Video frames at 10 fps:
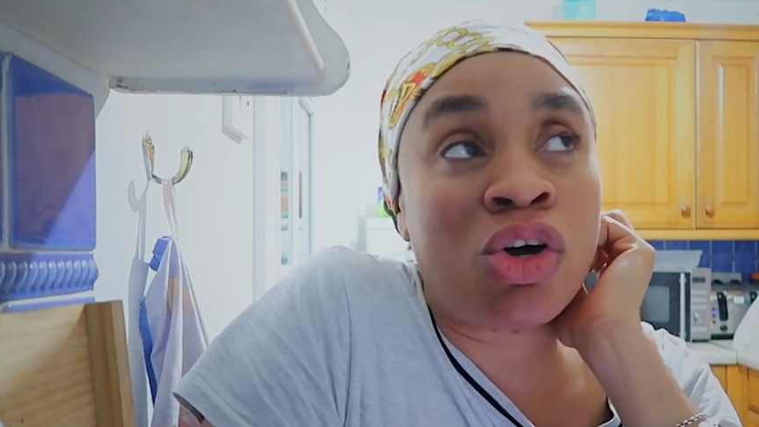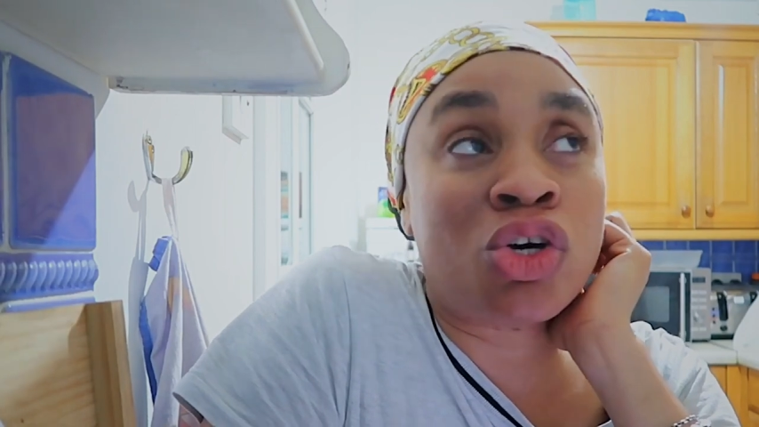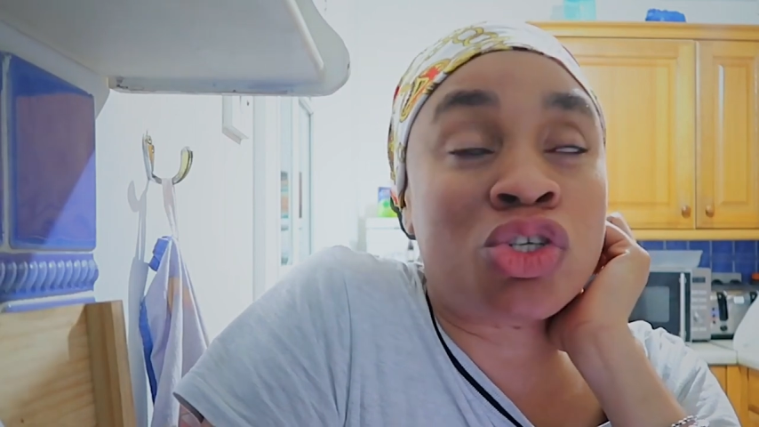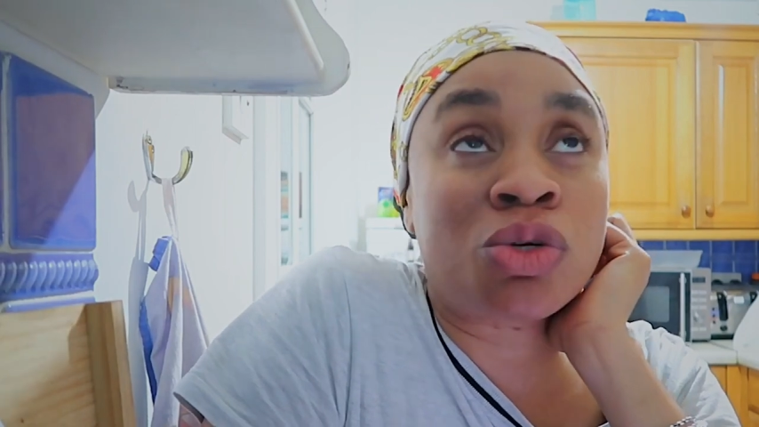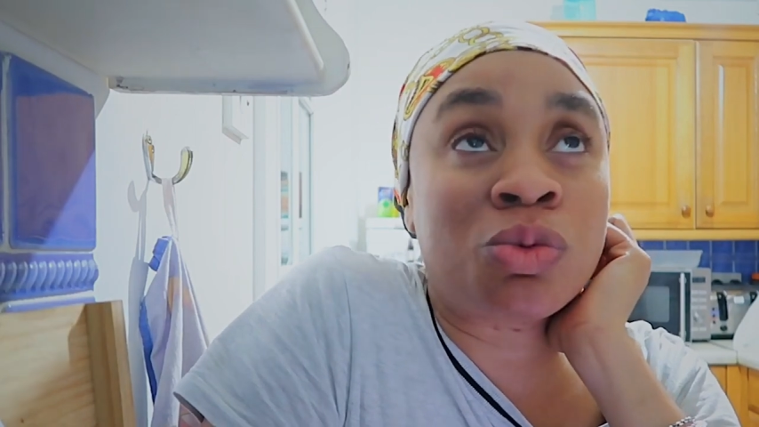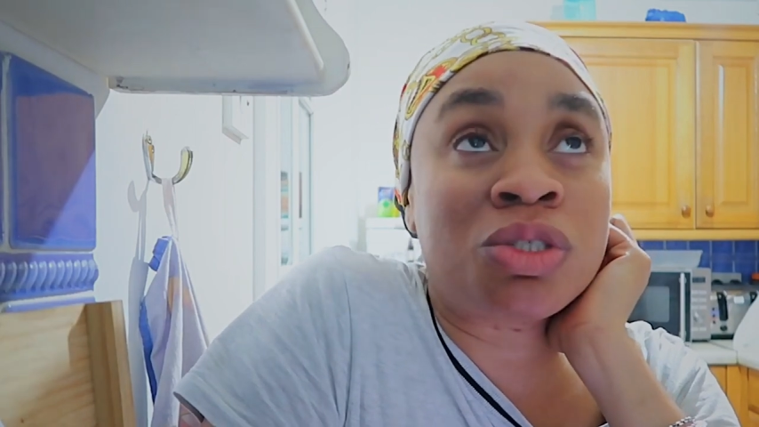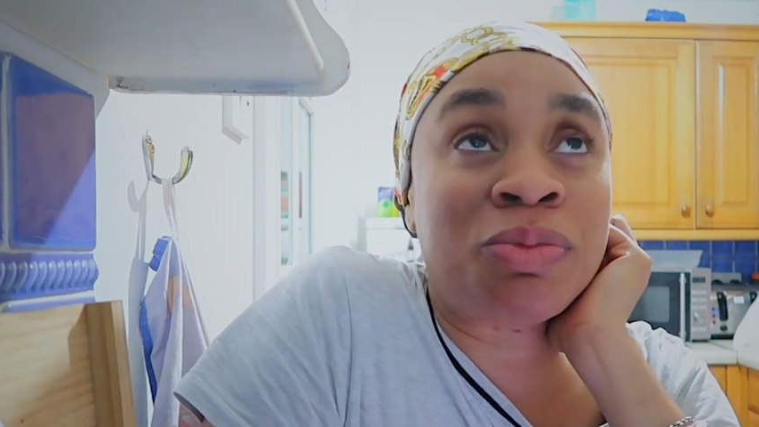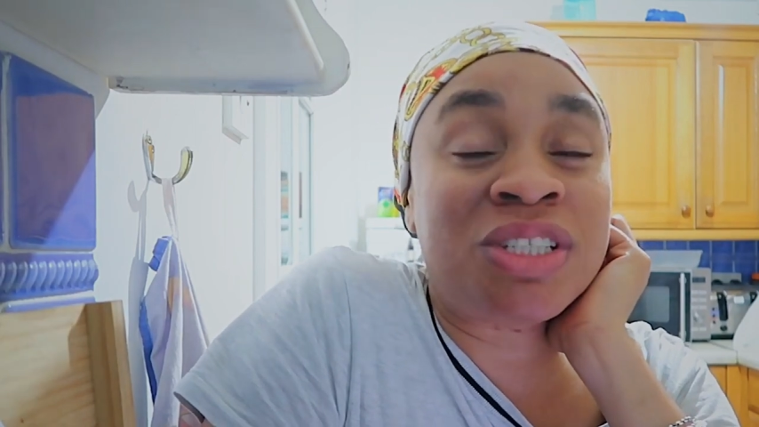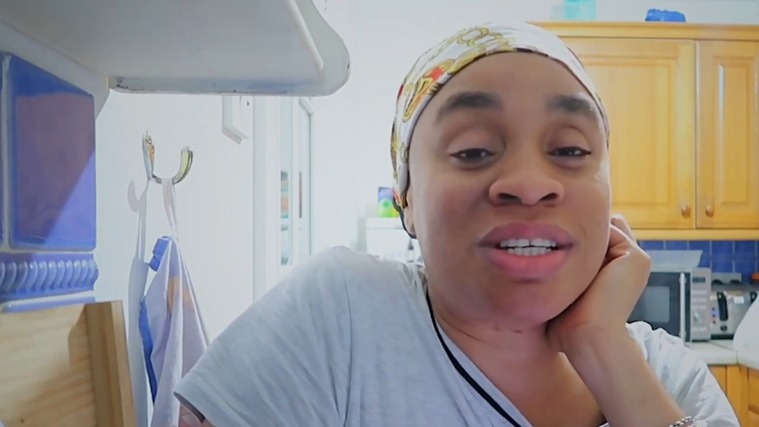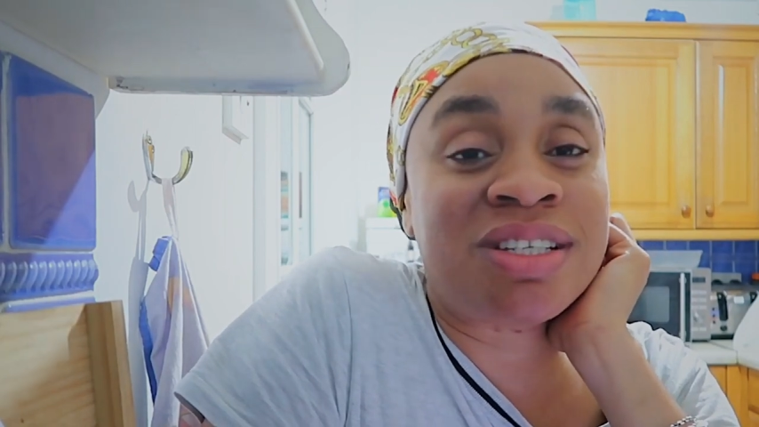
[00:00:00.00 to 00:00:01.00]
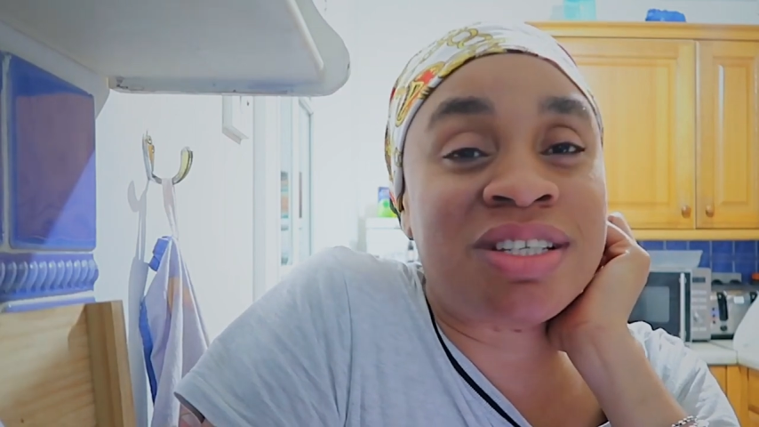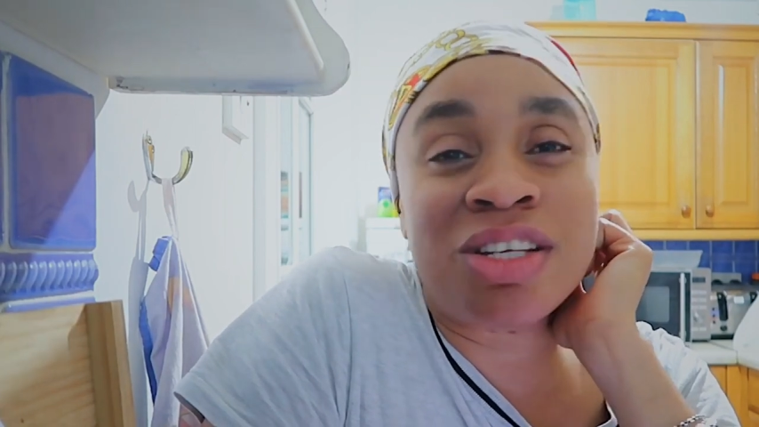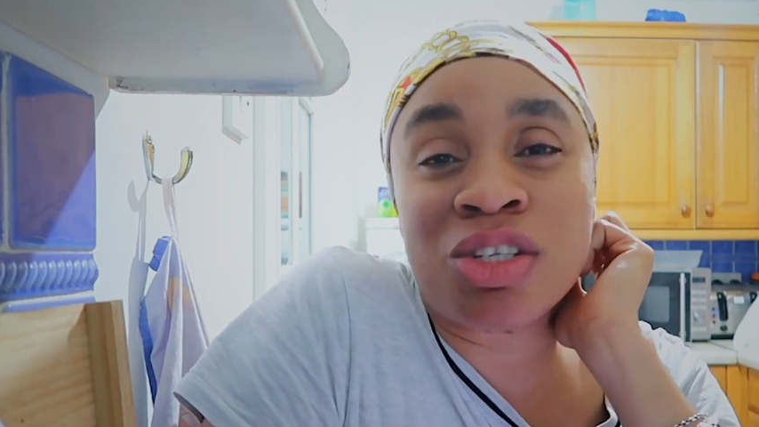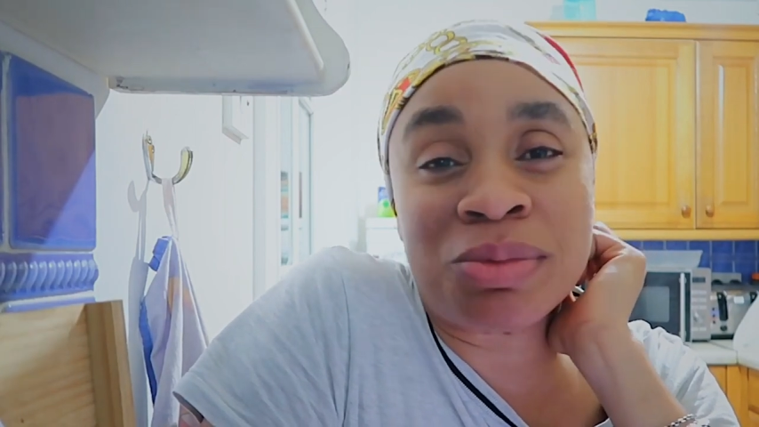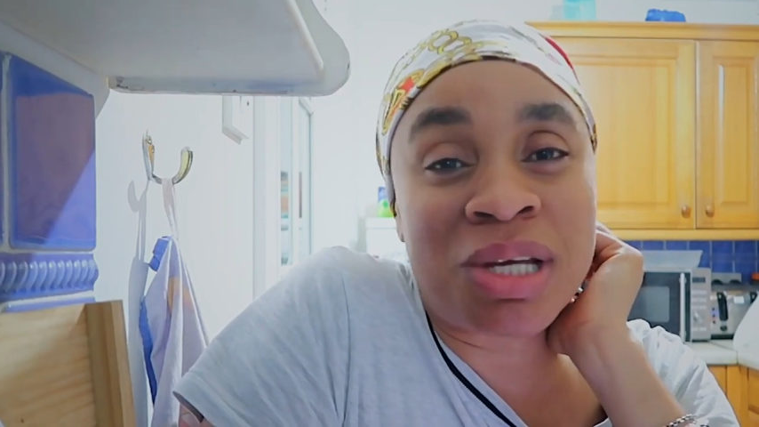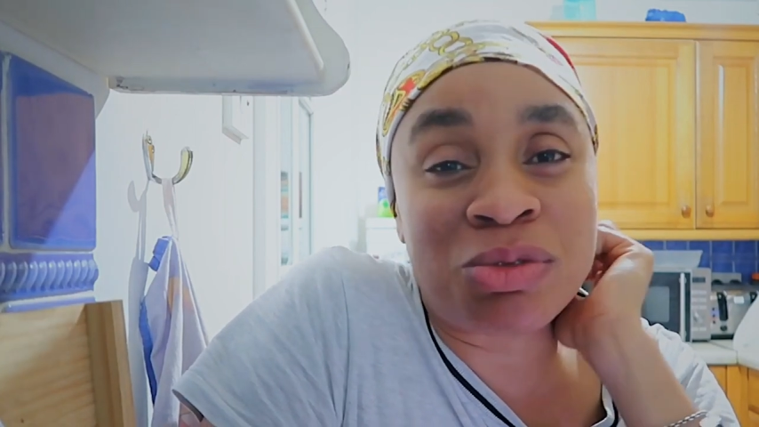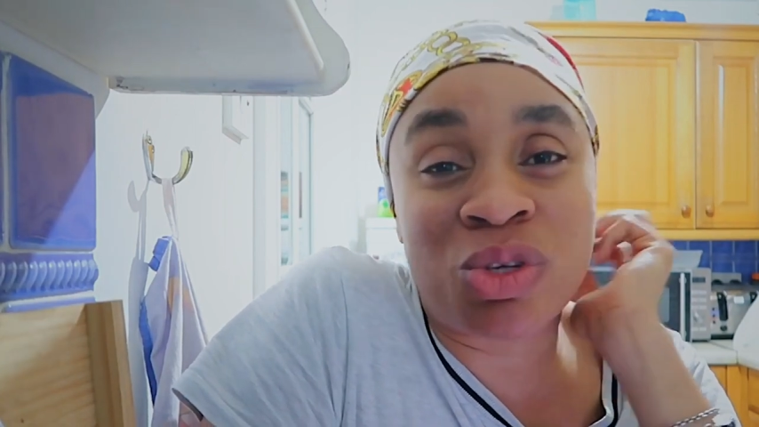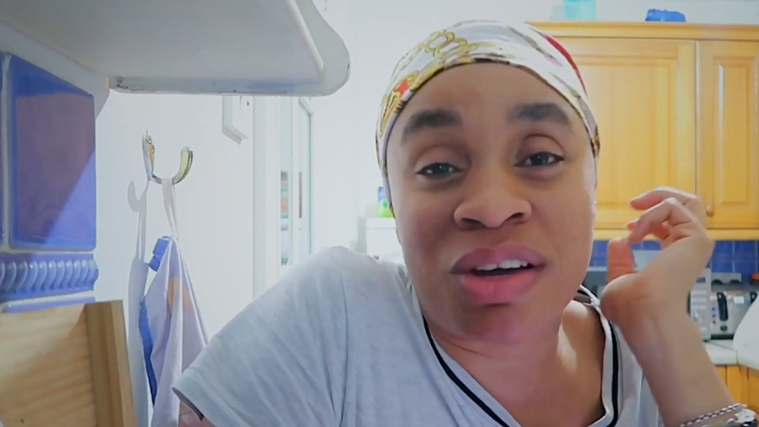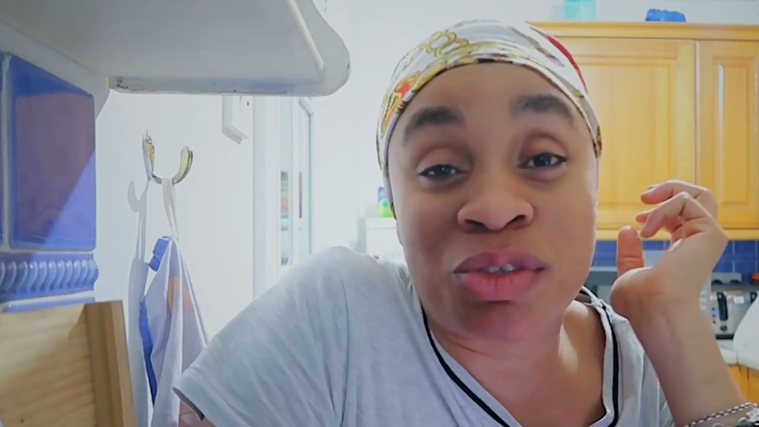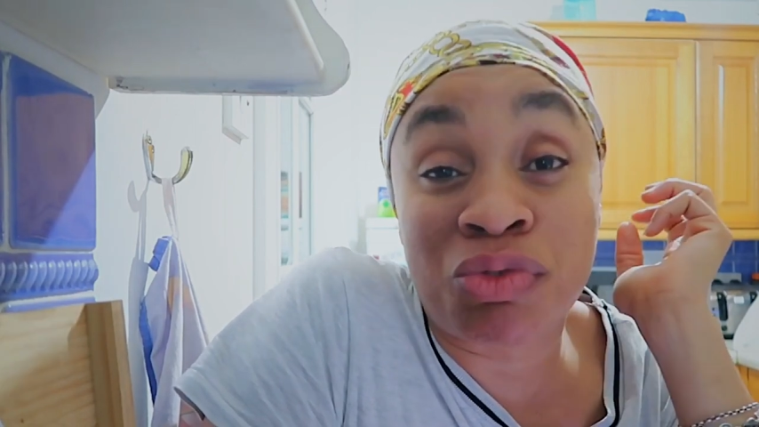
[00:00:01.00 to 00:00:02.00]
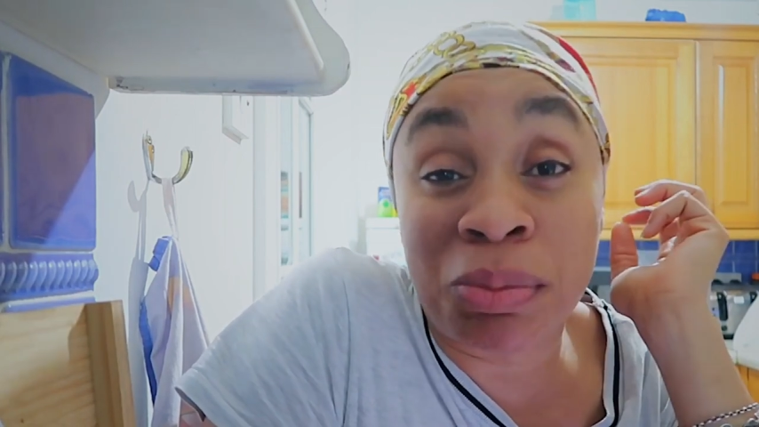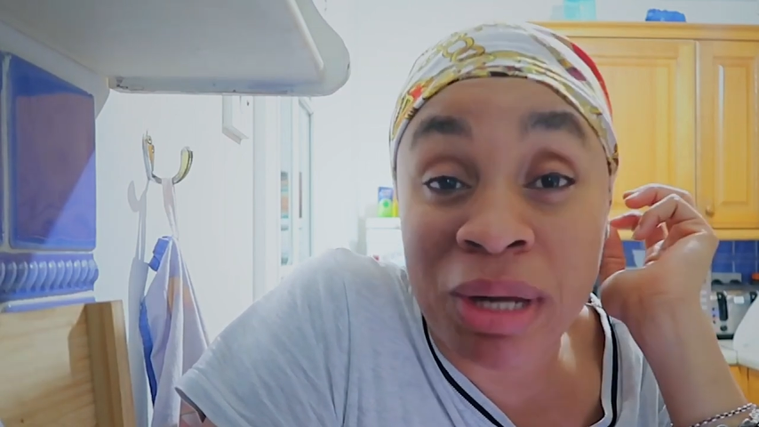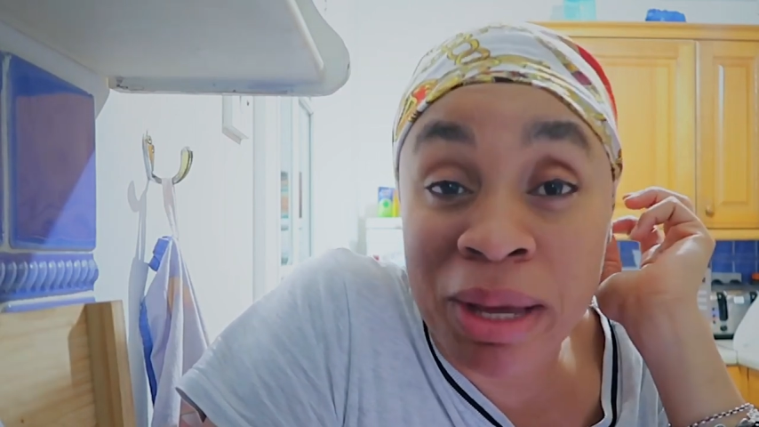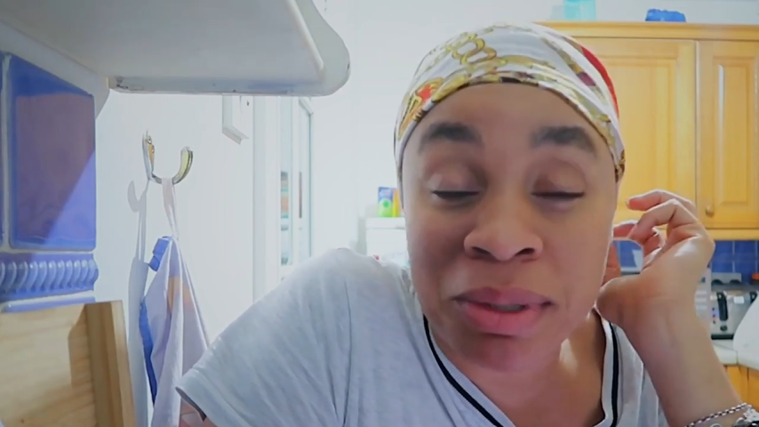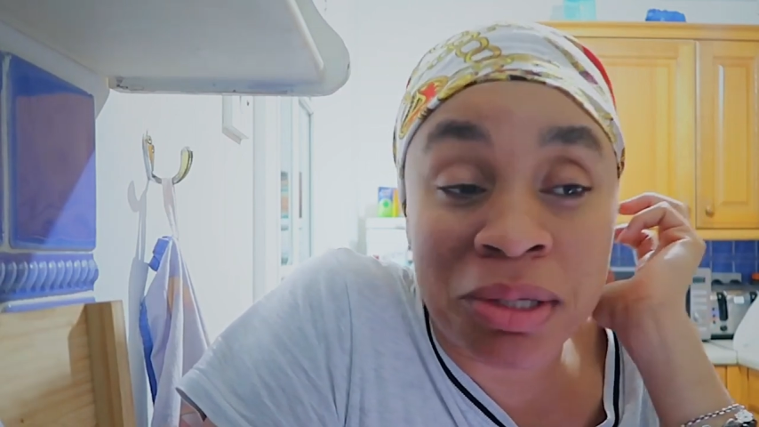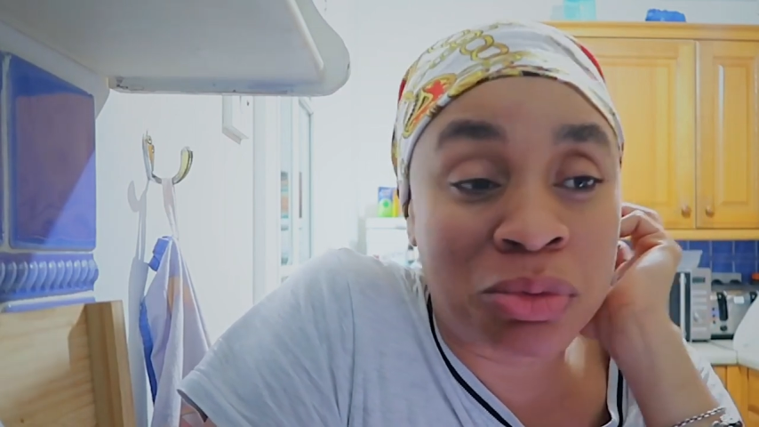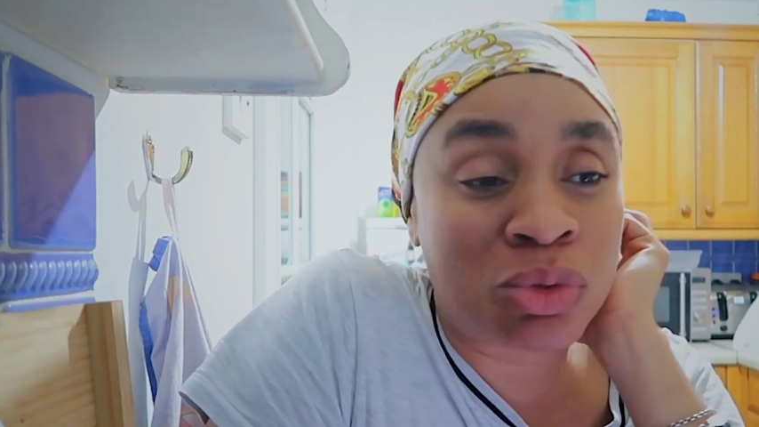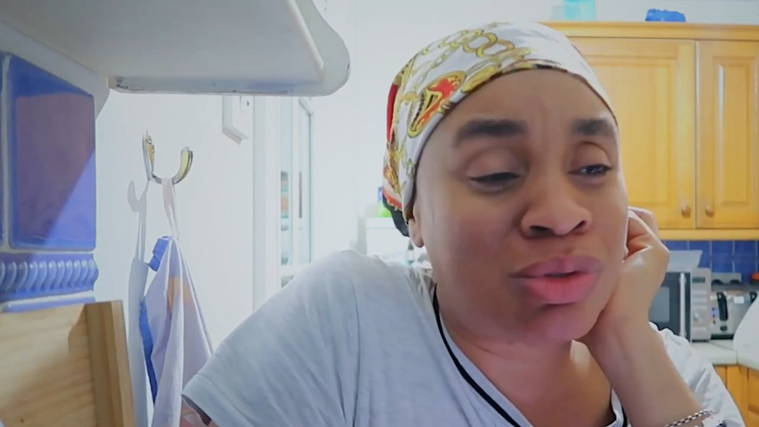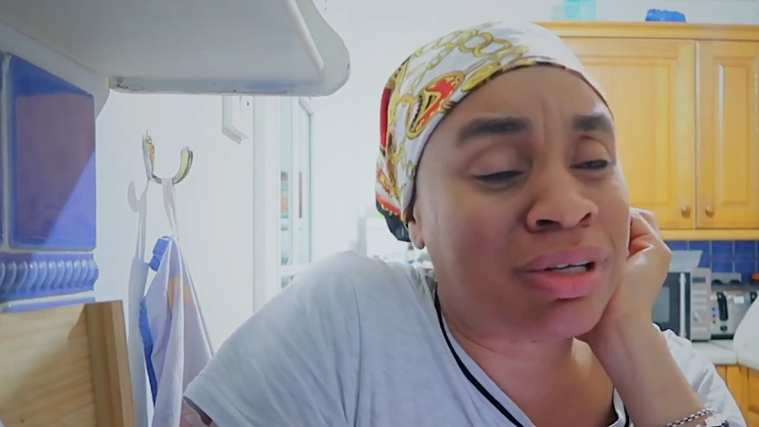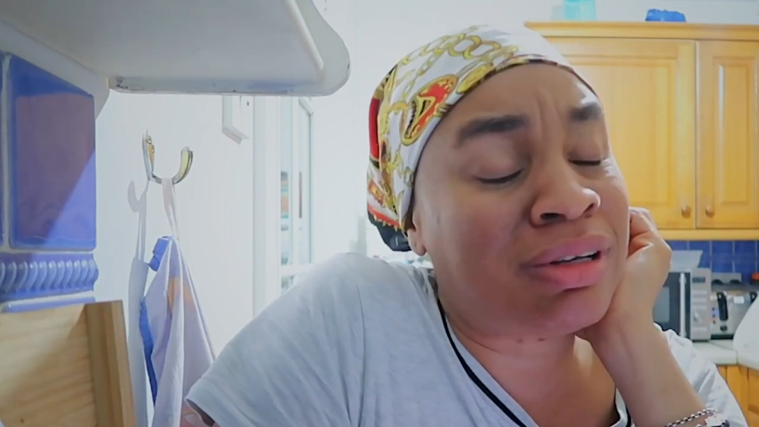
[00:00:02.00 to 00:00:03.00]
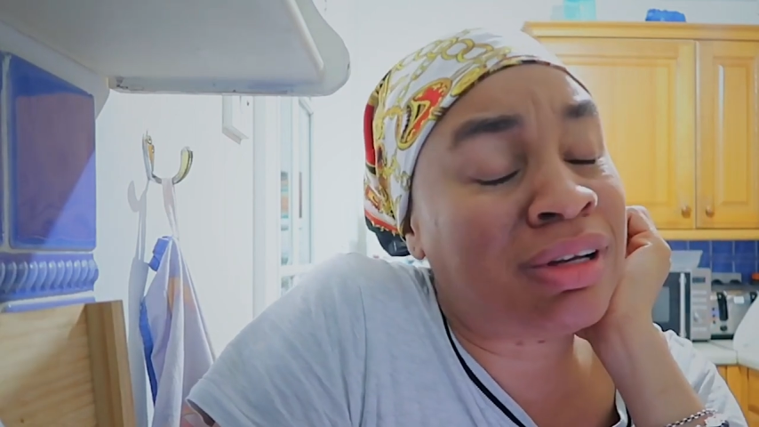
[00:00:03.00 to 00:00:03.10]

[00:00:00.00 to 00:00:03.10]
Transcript: Ozo was basically saying sometimes you don't have to reply people.